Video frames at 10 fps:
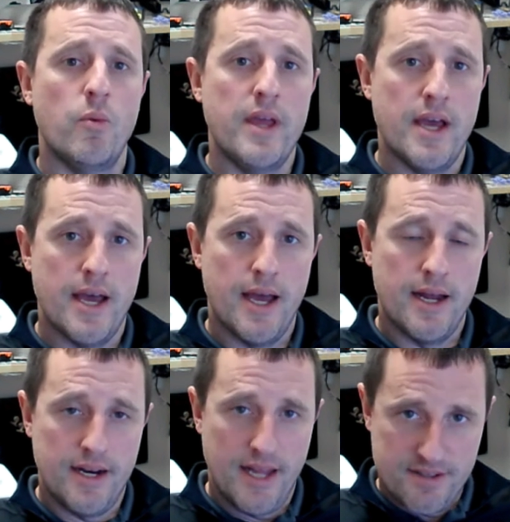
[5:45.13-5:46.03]
we had
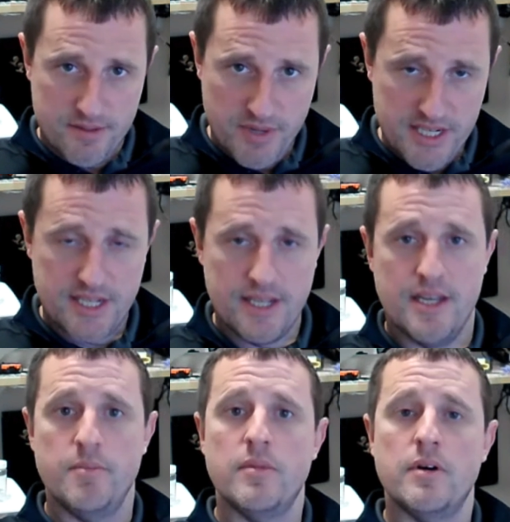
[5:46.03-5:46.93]
an SME
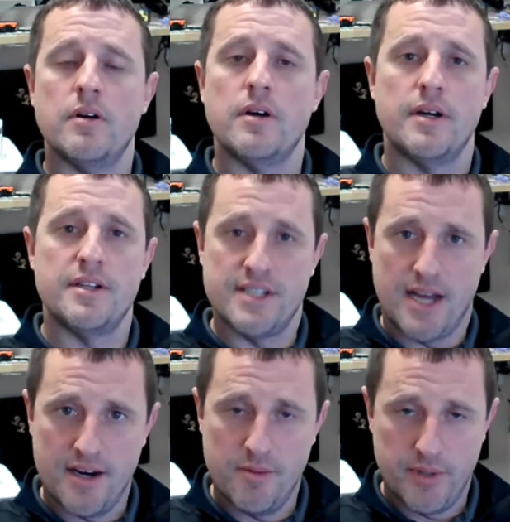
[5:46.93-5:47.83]
team
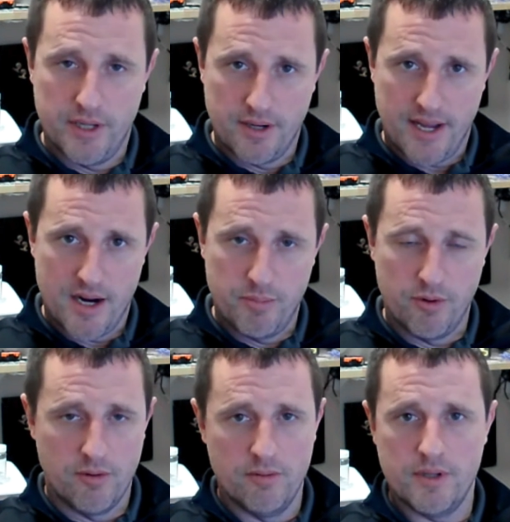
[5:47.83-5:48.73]
design and build a
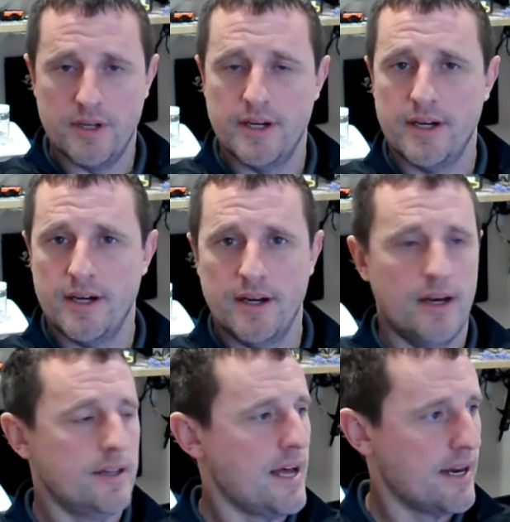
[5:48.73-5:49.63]
catapult,
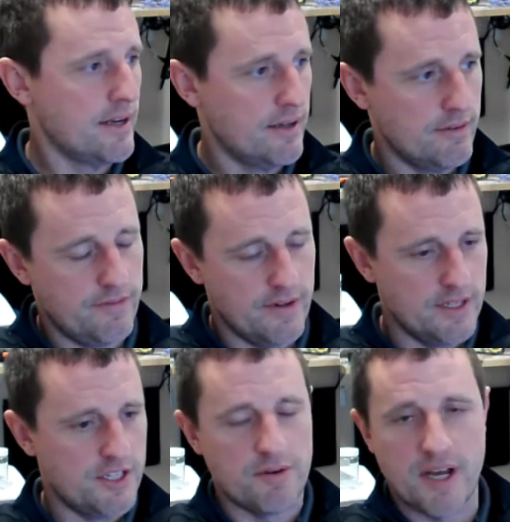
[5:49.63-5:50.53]
a lot of
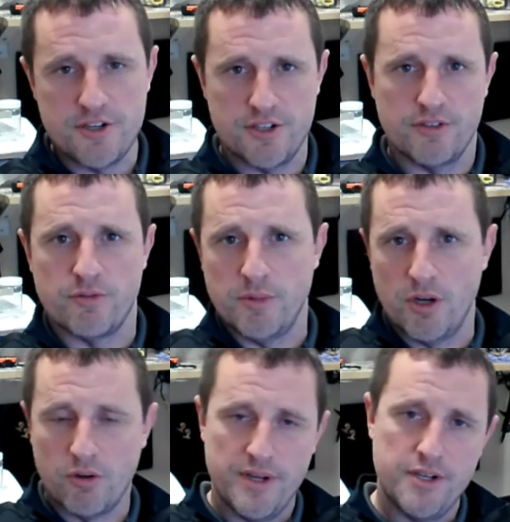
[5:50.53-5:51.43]
donations from
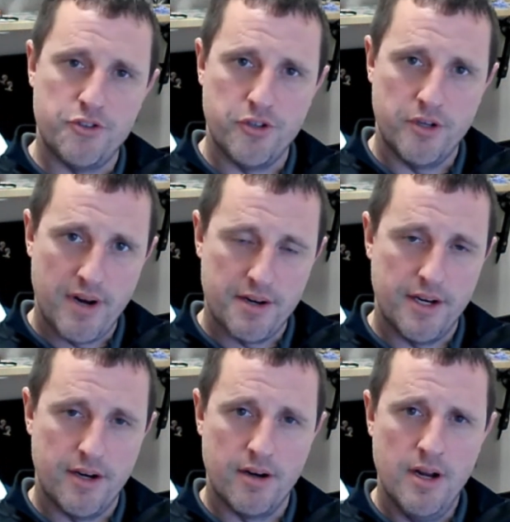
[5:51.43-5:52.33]
local industry around
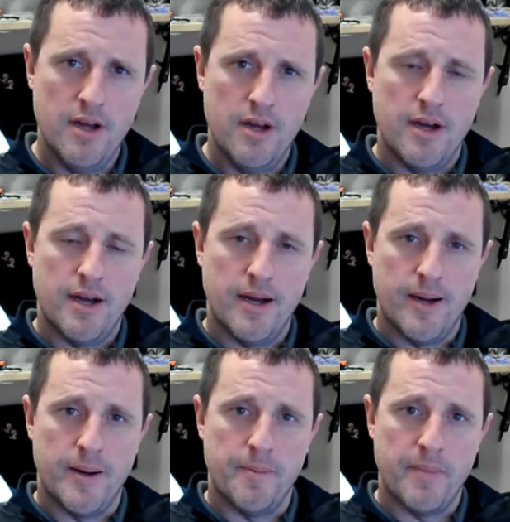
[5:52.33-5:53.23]
here.
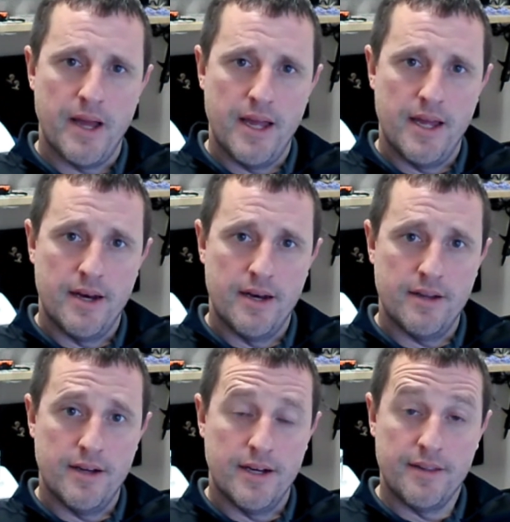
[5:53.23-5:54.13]
And
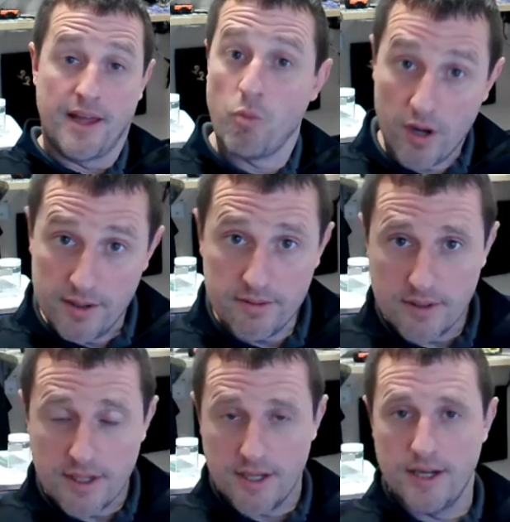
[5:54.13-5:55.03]
they won.
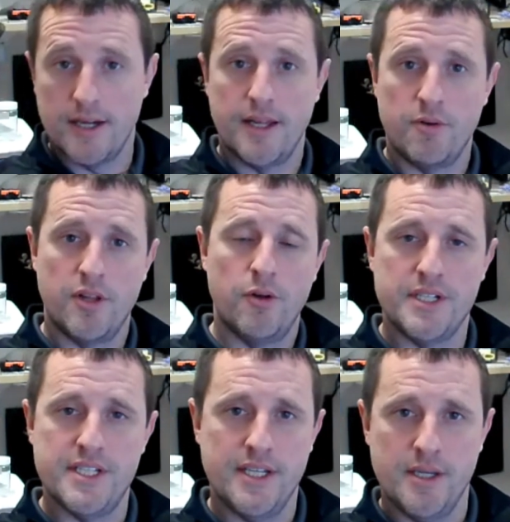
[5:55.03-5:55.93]
They were the
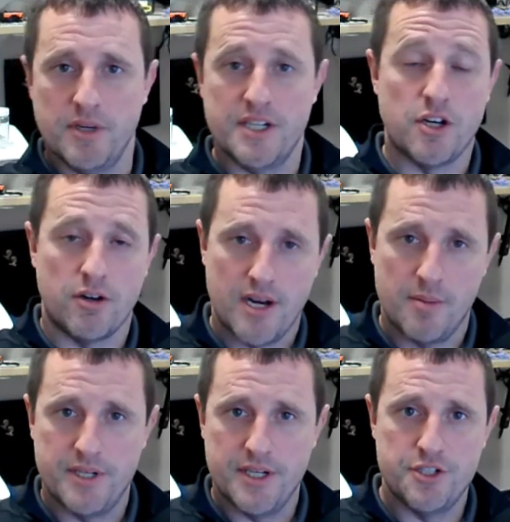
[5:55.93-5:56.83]
only team, adult
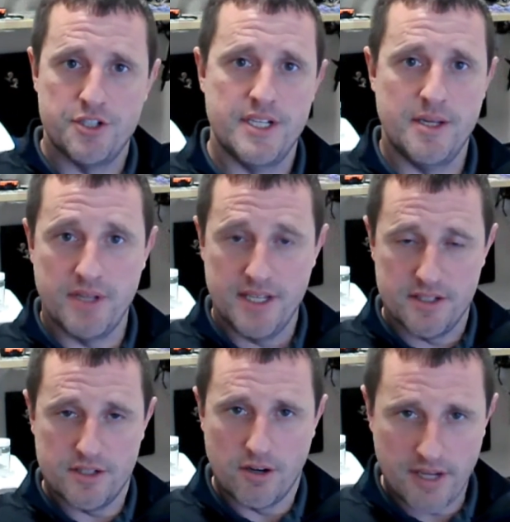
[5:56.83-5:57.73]
competition team that
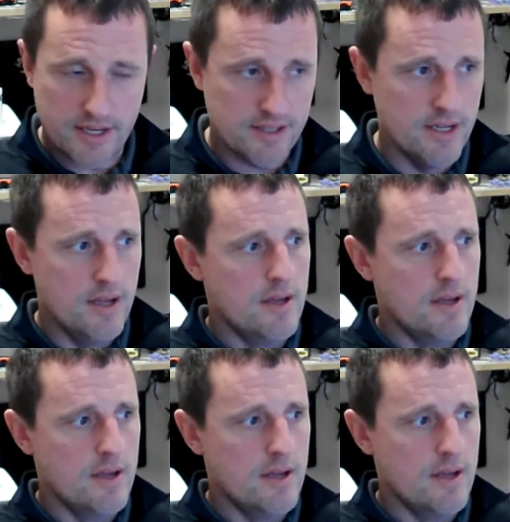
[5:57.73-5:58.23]
hits target.